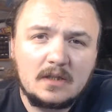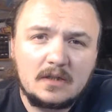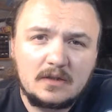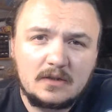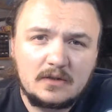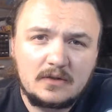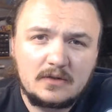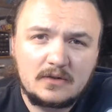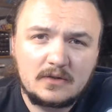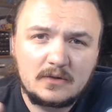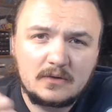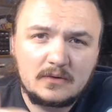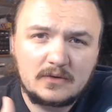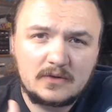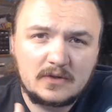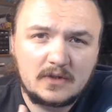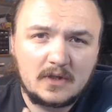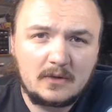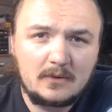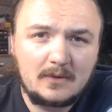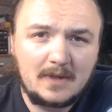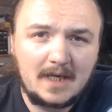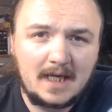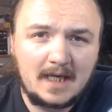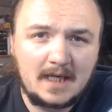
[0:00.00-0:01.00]
Do
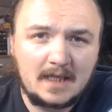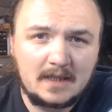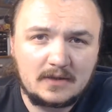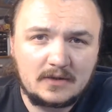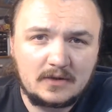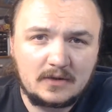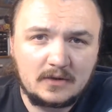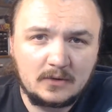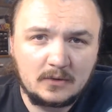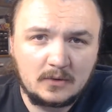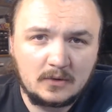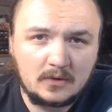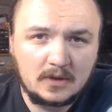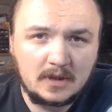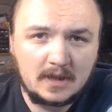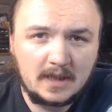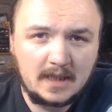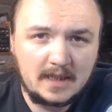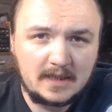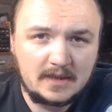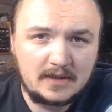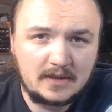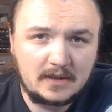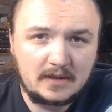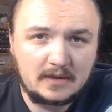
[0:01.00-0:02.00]
so at your
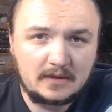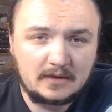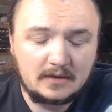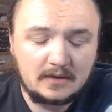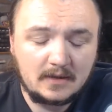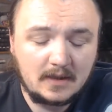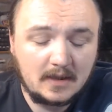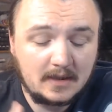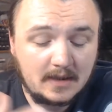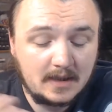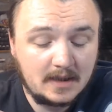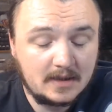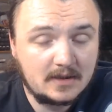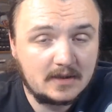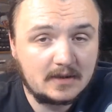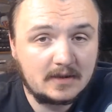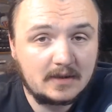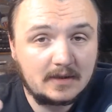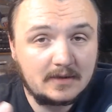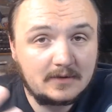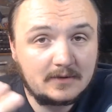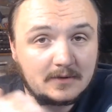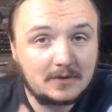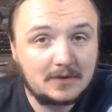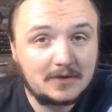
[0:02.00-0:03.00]
leisure. And that just
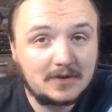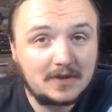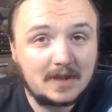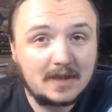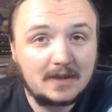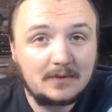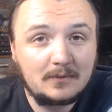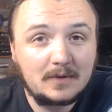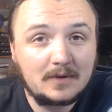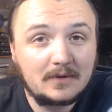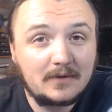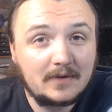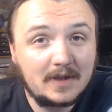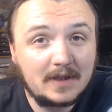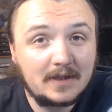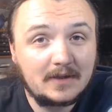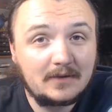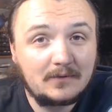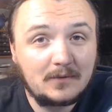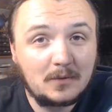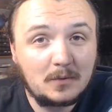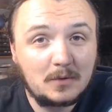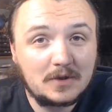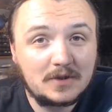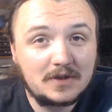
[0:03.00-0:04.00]
leaves you to say, well, thank you
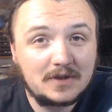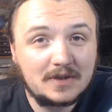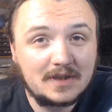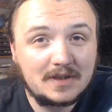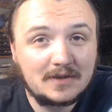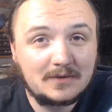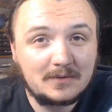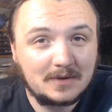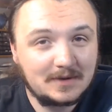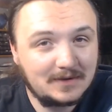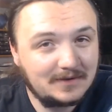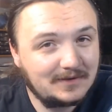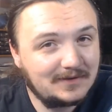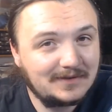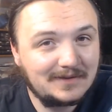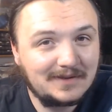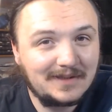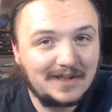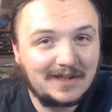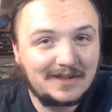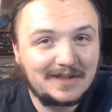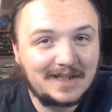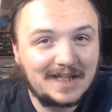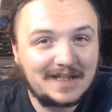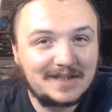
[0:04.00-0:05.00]
for watching this one.
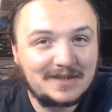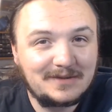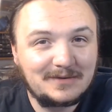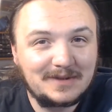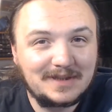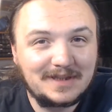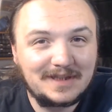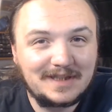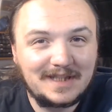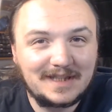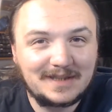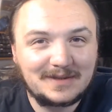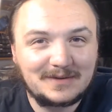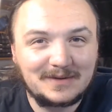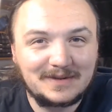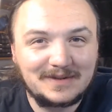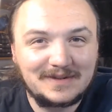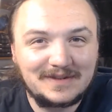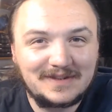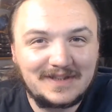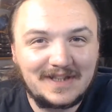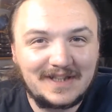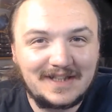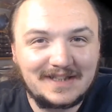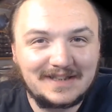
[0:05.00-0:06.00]
I'll catch you in the next one.
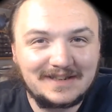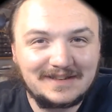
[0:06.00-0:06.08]
Dara.